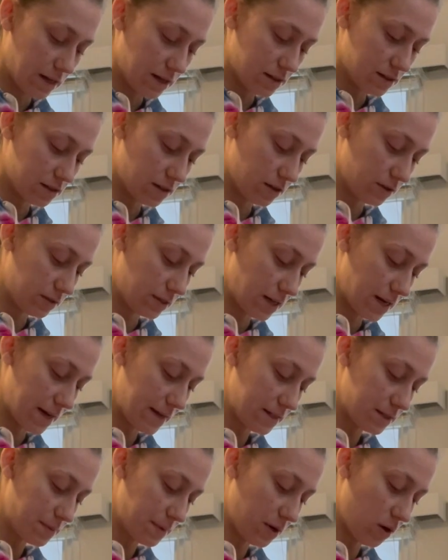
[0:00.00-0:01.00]
So
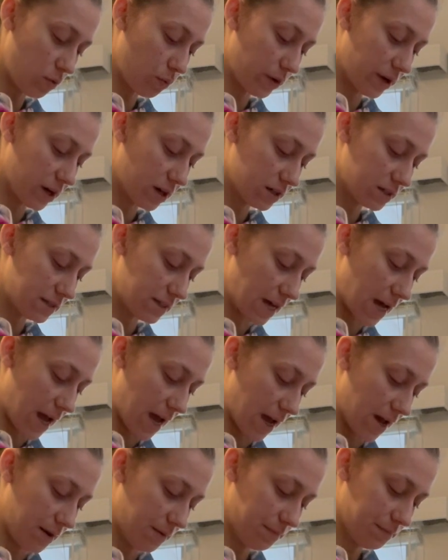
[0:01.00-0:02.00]
today's been a weird
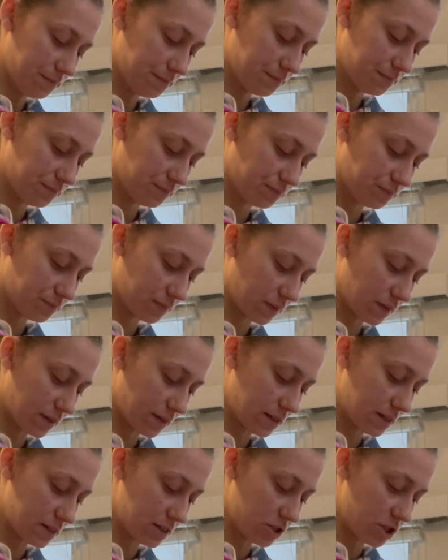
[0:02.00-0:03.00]
day.
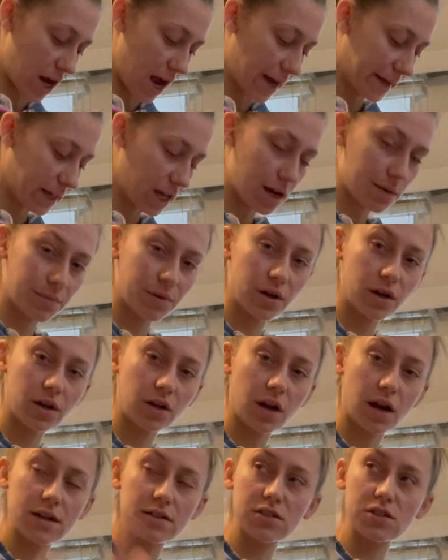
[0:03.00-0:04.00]
This jackhammer
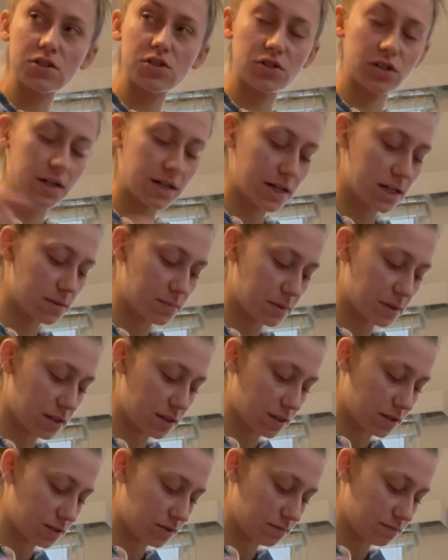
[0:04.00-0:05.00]
across the street has been